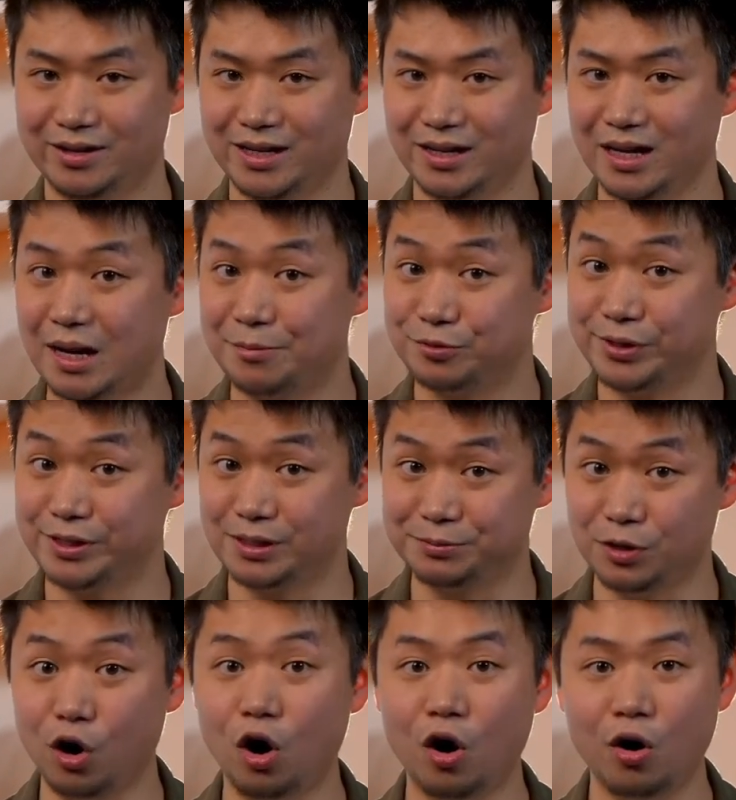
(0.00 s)
can upgrade them
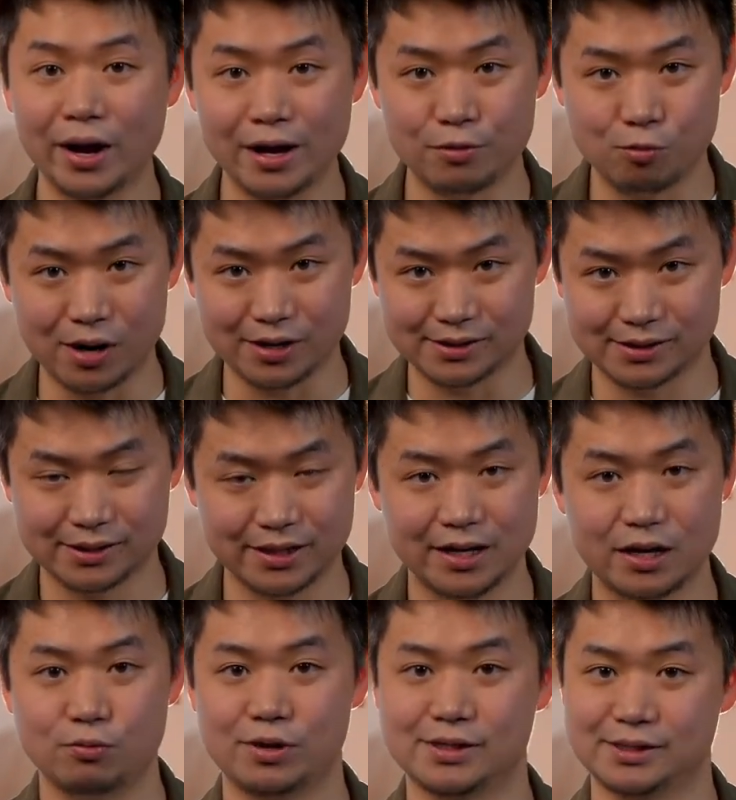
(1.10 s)
all at once
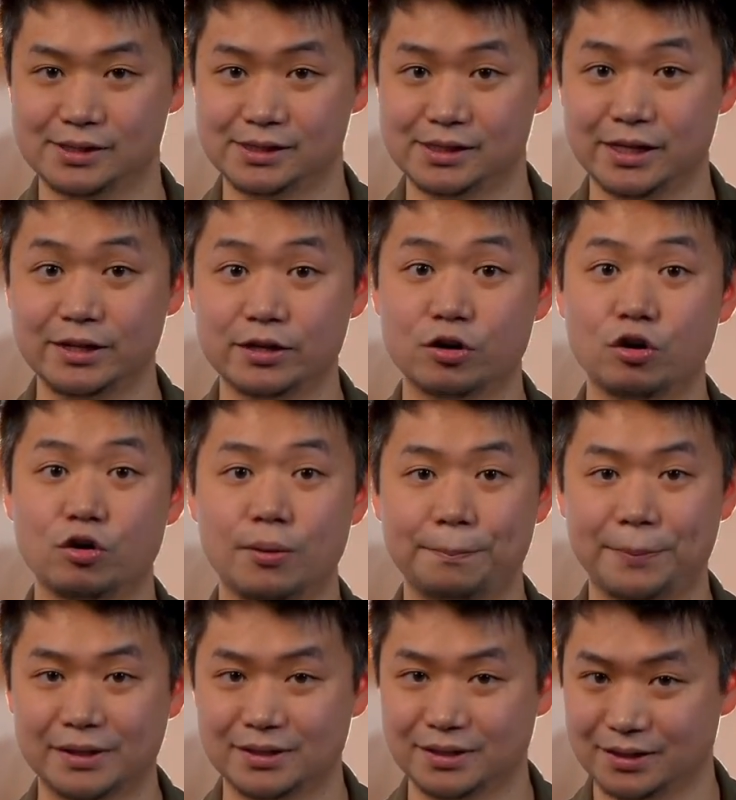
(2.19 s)
with a single
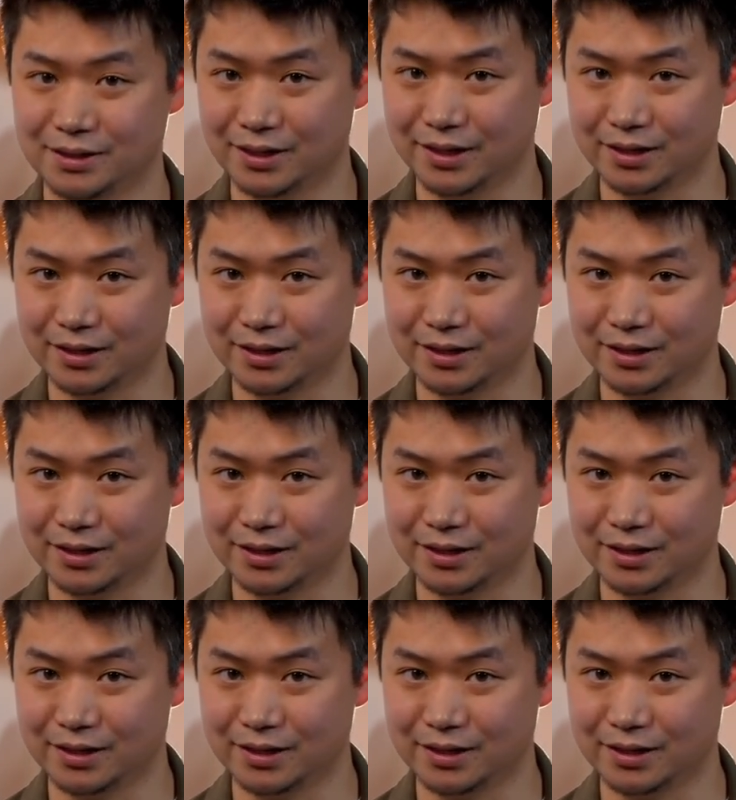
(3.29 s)
button click.